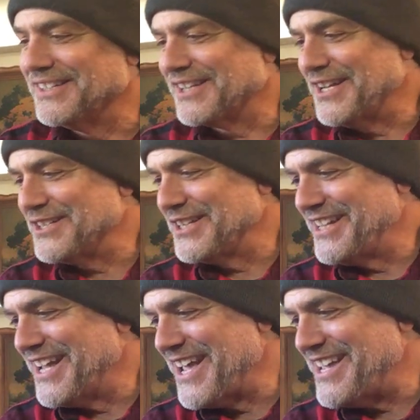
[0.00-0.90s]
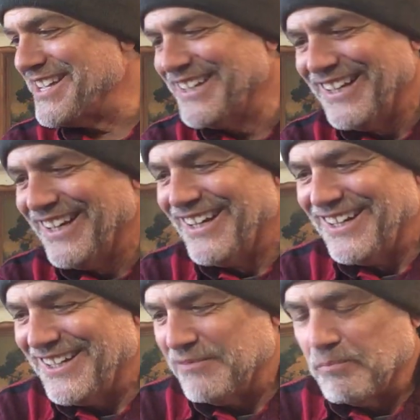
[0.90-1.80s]
occasionally, hey,
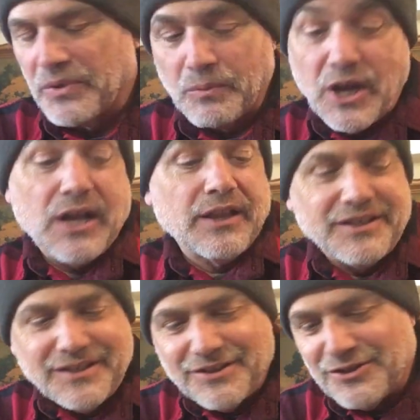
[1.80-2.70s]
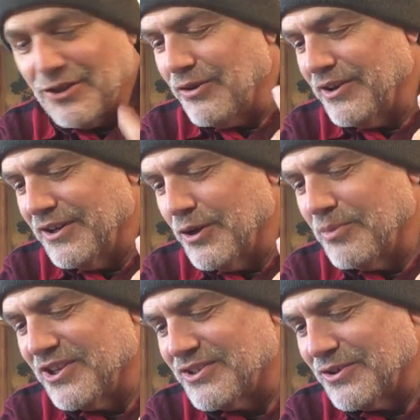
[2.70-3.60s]
well, I did a show and
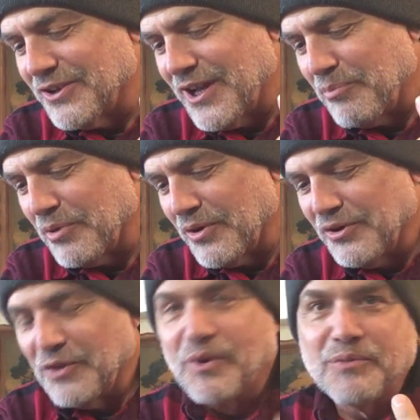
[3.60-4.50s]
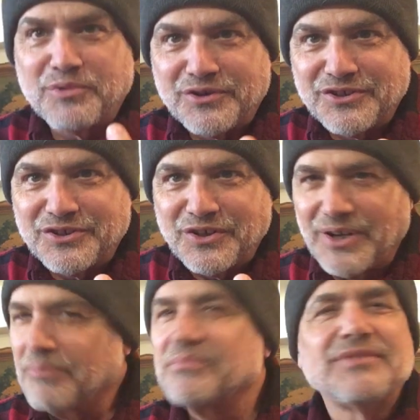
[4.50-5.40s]
nobody showed up, or only one person showed
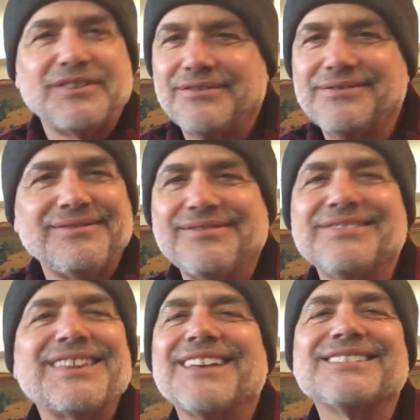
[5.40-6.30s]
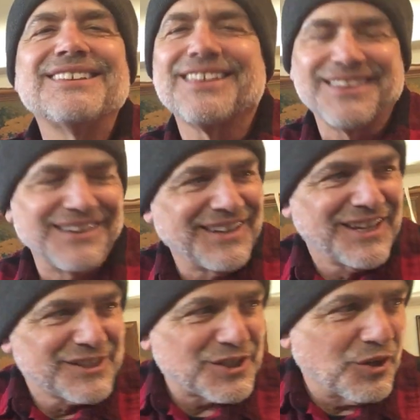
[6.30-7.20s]
up. That's nothing.
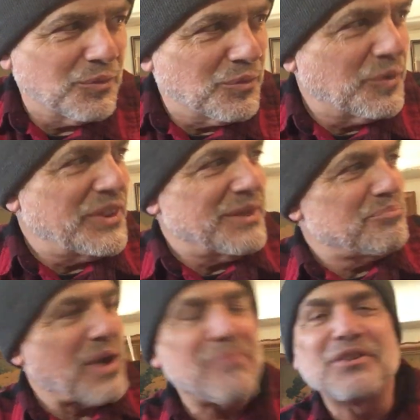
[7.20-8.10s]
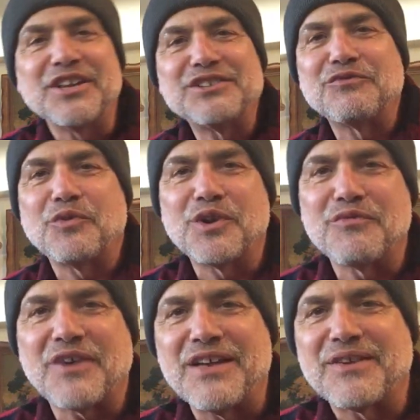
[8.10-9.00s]
So when Population
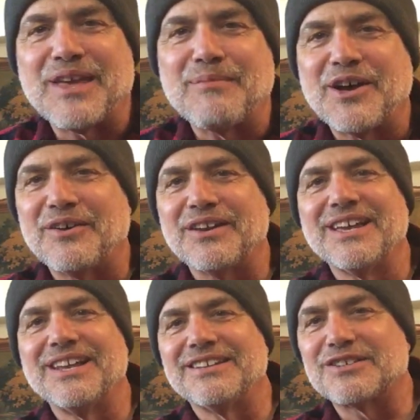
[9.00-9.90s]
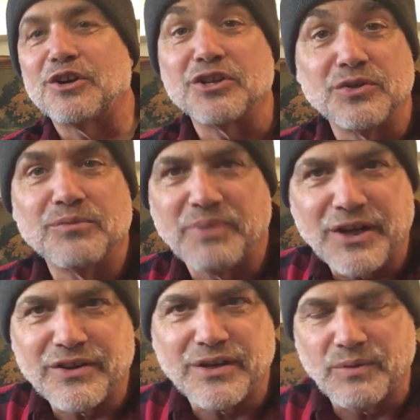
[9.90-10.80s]
45 came out and started doing
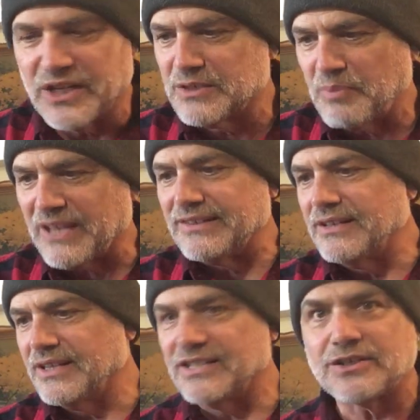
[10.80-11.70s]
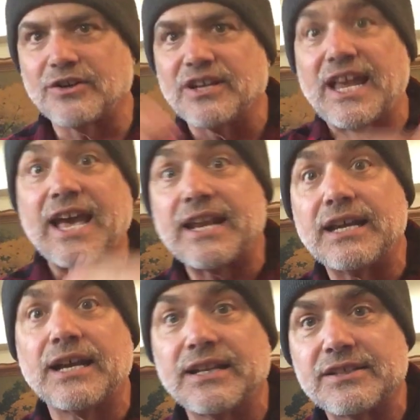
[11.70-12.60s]
better than we expected, and they started
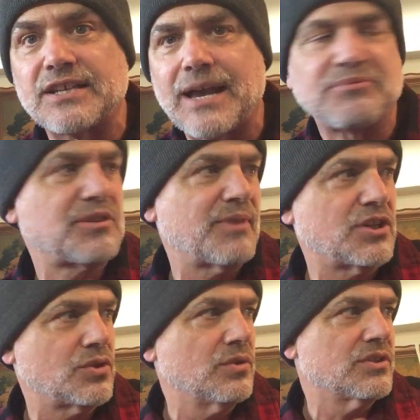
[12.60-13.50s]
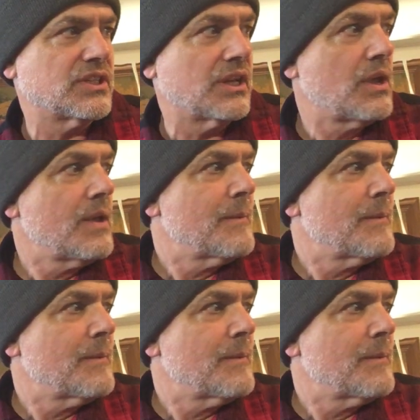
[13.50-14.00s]
adding on stops to my tours, and